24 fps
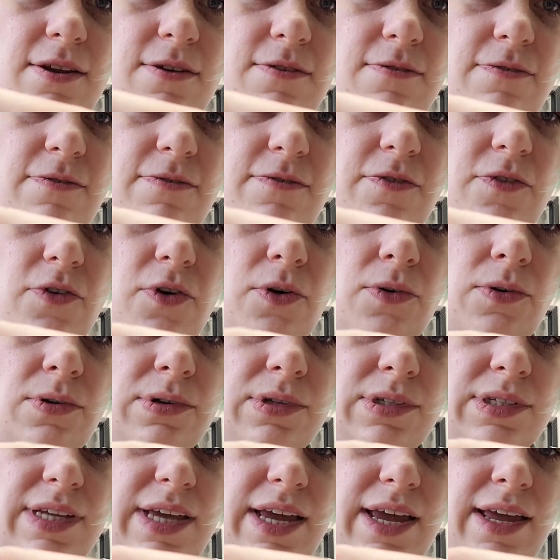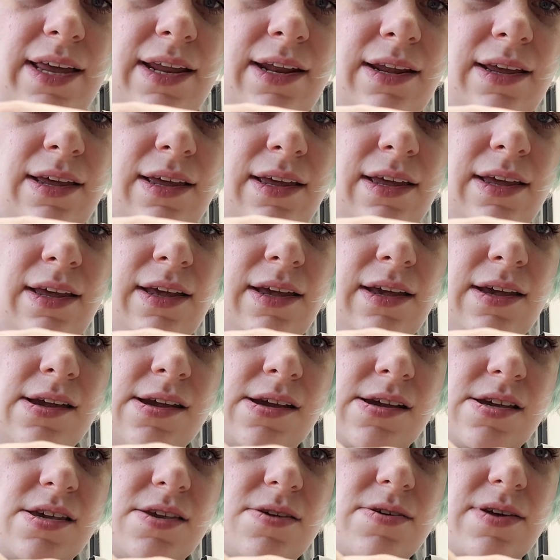you fold it,
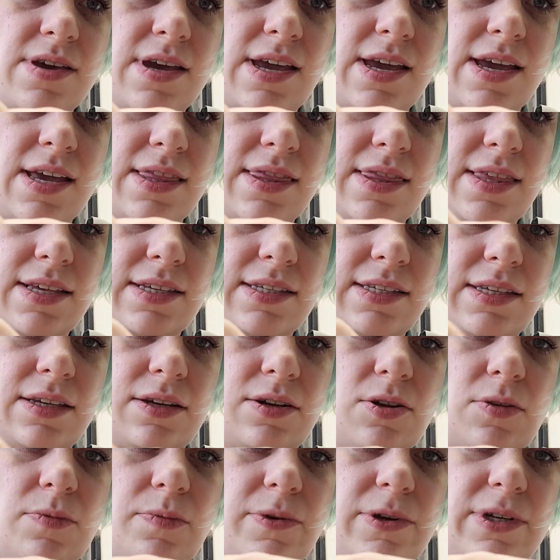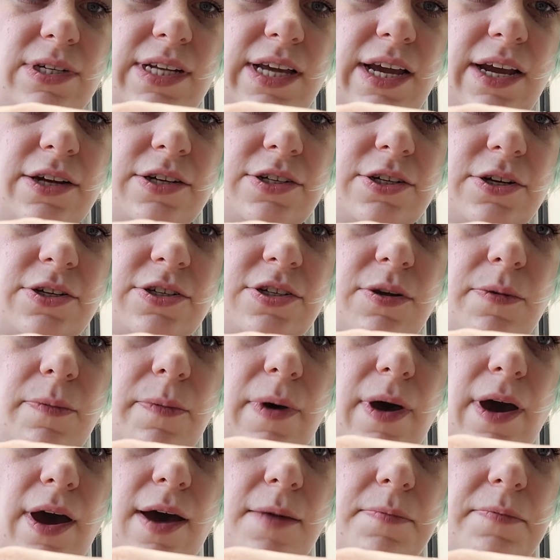you can get this little protector to
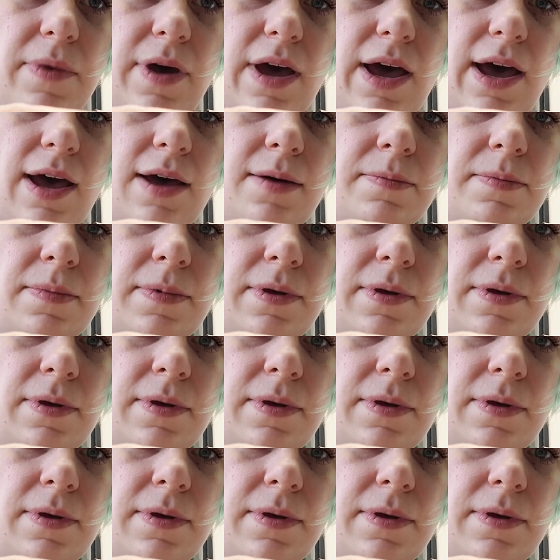pop up.